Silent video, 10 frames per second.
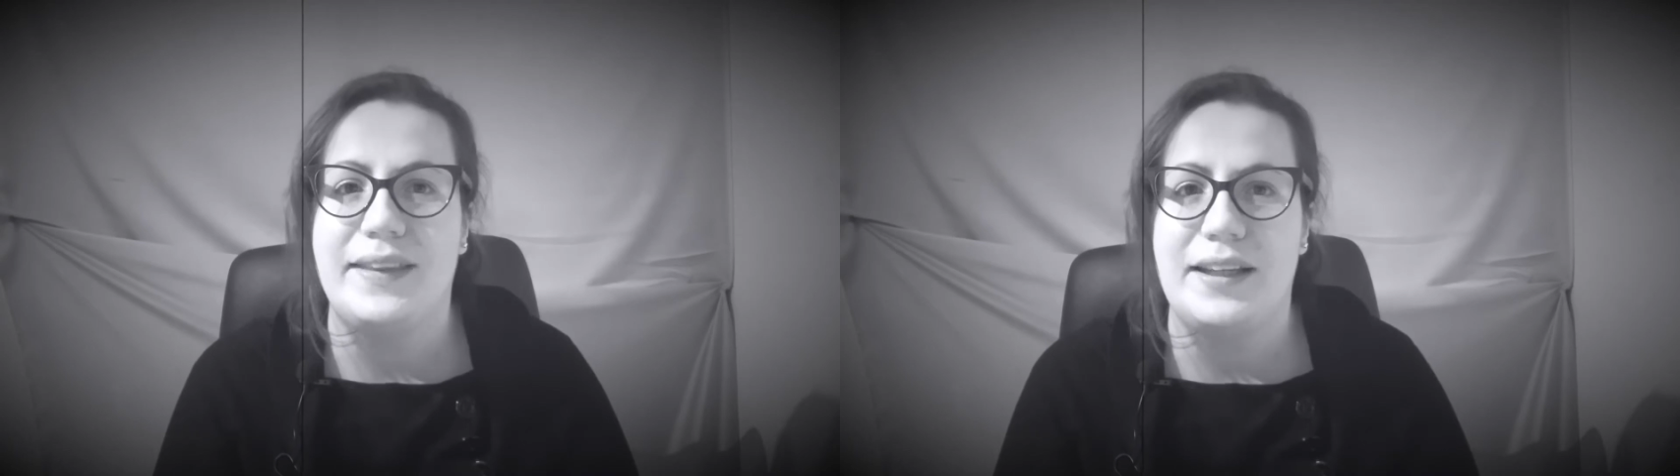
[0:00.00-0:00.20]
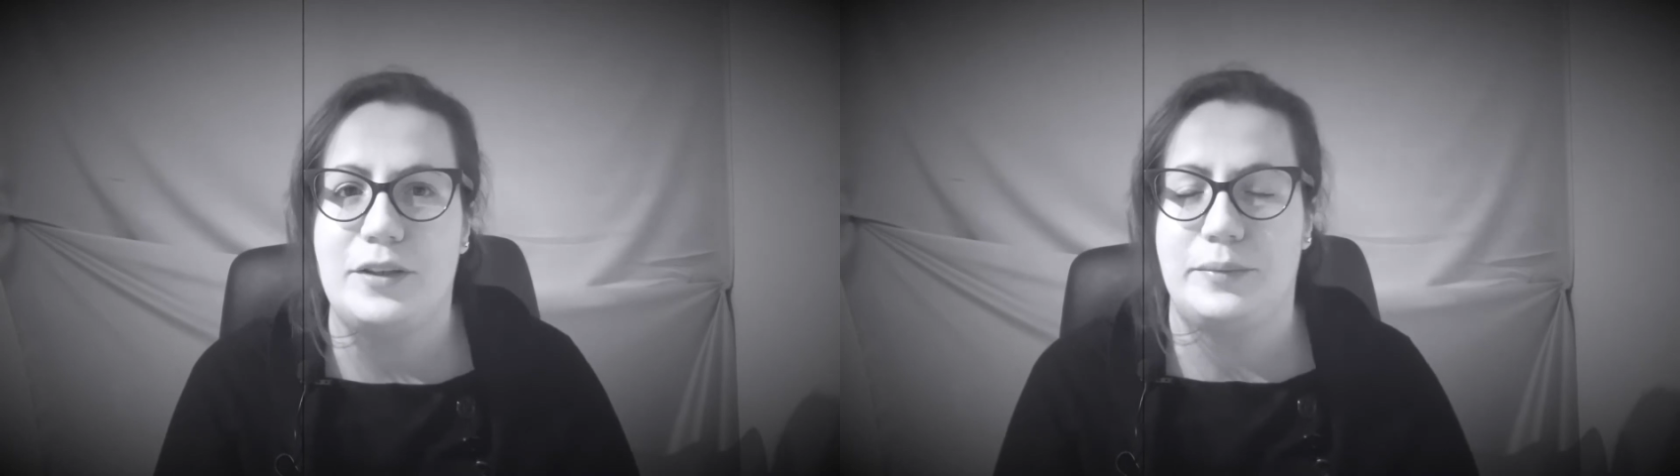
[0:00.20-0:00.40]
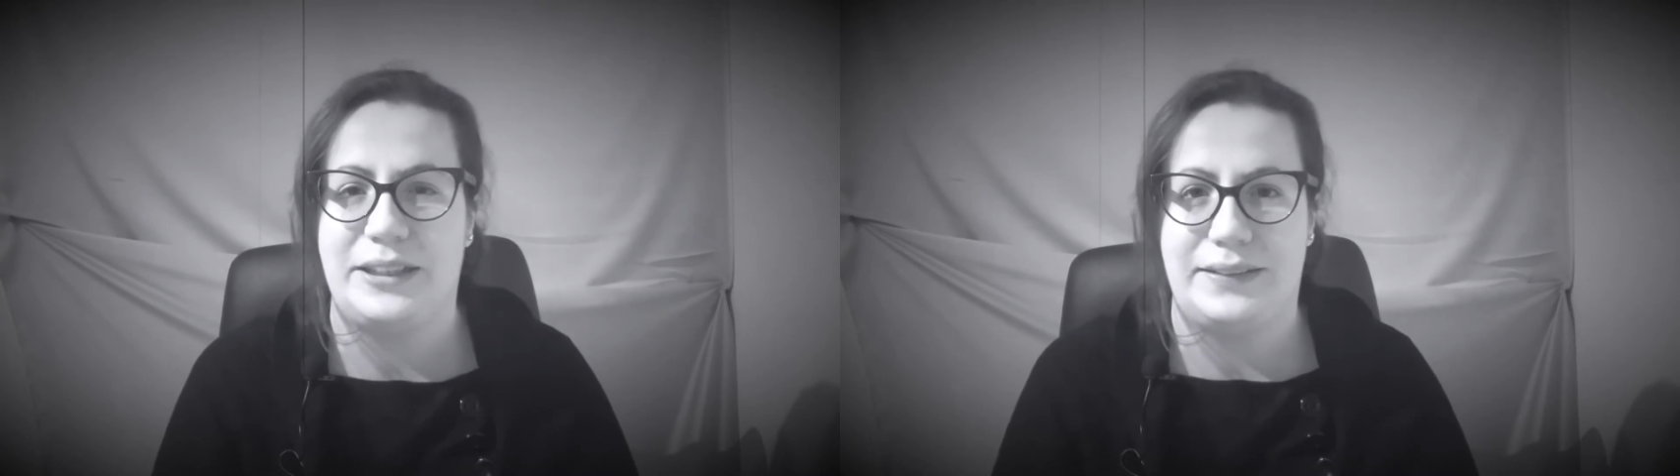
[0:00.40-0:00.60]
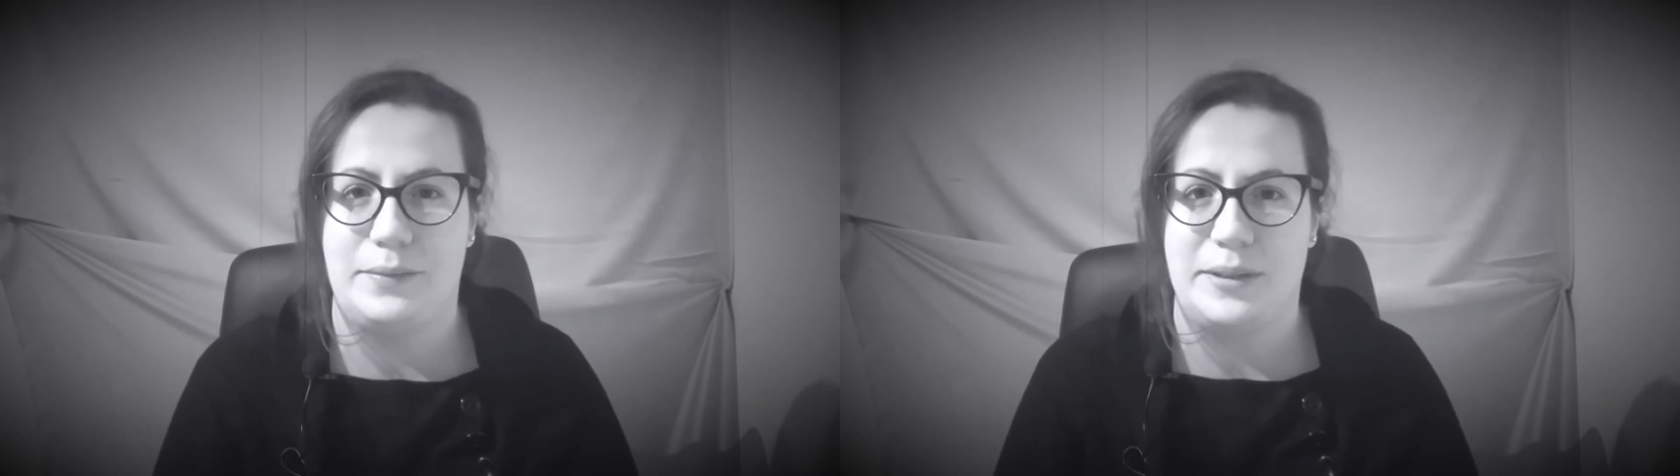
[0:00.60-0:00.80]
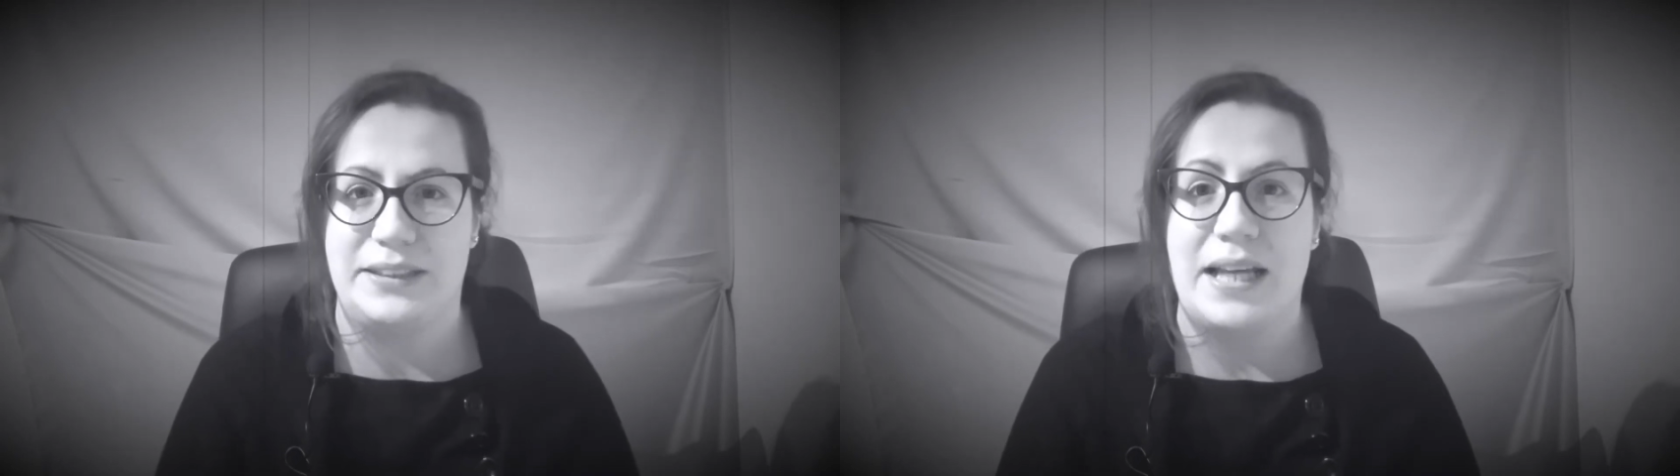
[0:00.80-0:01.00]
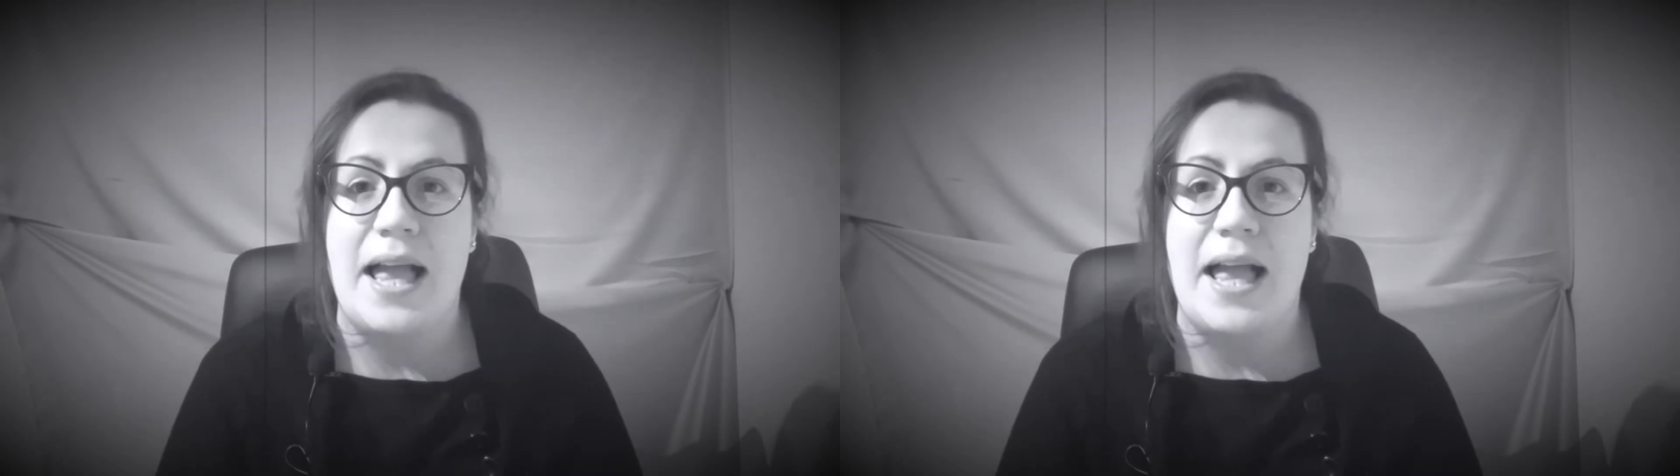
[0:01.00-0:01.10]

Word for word: Cero Víctimas.